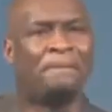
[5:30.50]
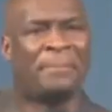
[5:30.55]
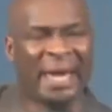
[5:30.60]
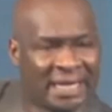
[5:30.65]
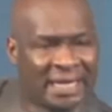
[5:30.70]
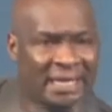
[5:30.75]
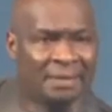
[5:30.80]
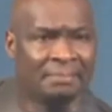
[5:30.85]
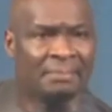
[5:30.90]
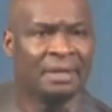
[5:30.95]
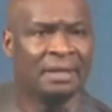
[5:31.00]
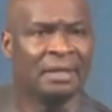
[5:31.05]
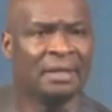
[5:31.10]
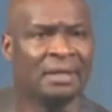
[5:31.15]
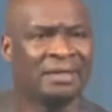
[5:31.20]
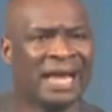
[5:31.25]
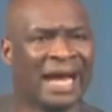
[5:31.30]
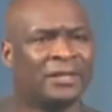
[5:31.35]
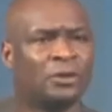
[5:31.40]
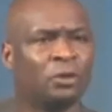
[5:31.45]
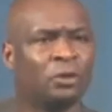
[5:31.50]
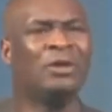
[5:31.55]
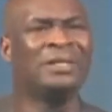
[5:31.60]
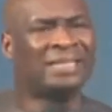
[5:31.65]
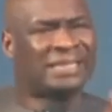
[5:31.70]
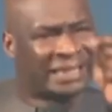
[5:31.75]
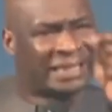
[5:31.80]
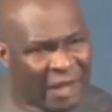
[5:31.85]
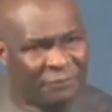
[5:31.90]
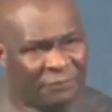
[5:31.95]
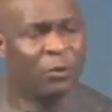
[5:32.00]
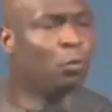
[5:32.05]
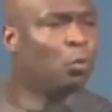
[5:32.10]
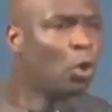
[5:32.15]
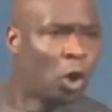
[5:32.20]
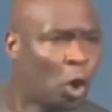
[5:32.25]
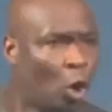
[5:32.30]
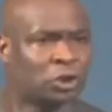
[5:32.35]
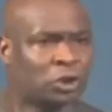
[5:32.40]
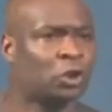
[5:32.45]
him, that no devil
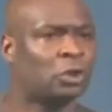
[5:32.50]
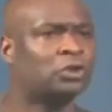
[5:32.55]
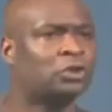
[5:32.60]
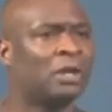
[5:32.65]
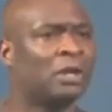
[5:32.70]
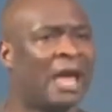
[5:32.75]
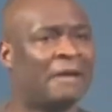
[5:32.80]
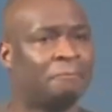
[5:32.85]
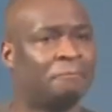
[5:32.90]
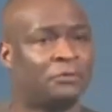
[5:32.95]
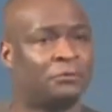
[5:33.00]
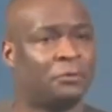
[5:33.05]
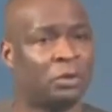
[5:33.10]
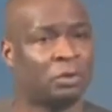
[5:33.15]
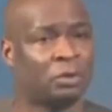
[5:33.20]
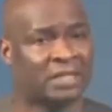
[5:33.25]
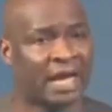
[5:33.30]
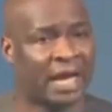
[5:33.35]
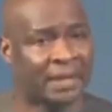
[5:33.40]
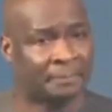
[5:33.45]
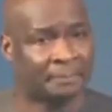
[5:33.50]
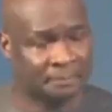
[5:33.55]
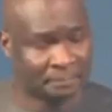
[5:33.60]
will cut short your life before your time.